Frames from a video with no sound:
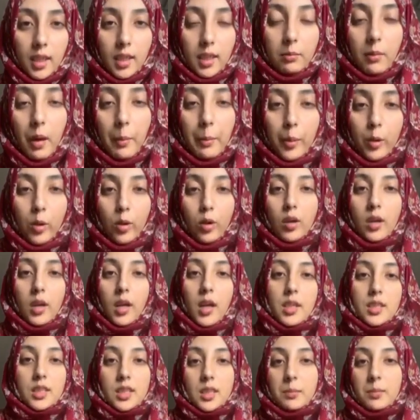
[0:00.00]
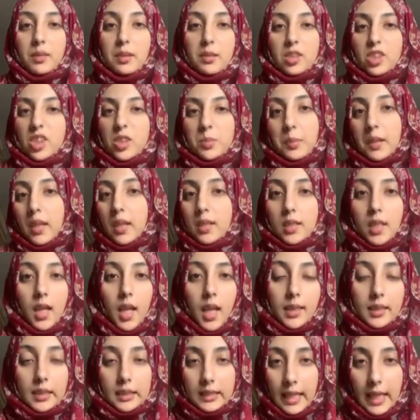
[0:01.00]
in my pakoras simply just because I
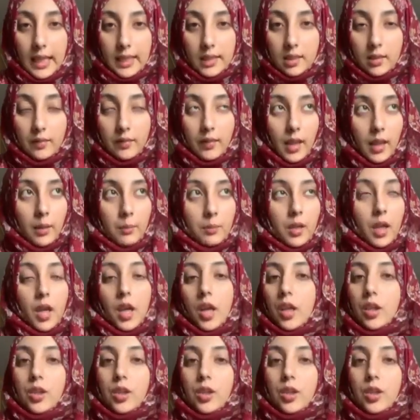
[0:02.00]
like the taste of them.